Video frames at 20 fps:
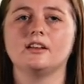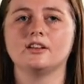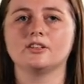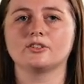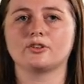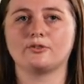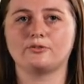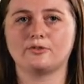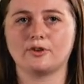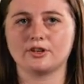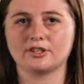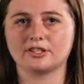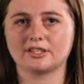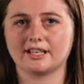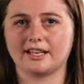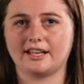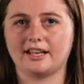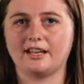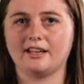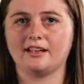So
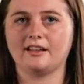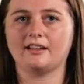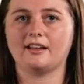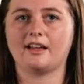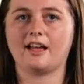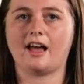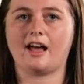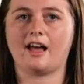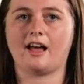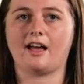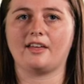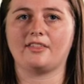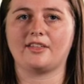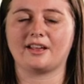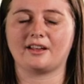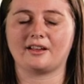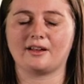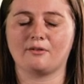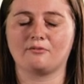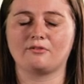firstly, uh, I
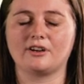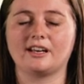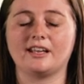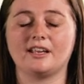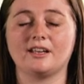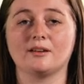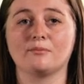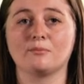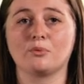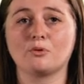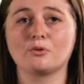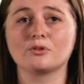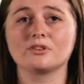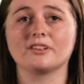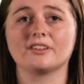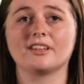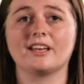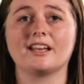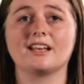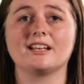think a really
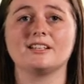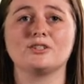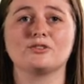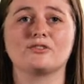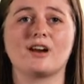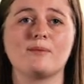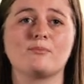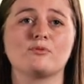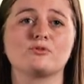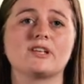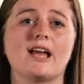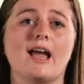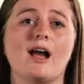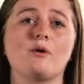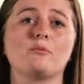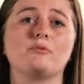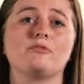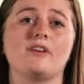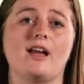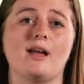important thing is you're able to
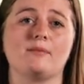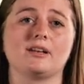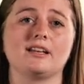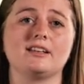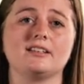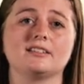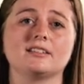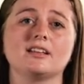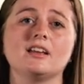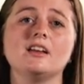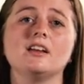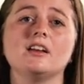help families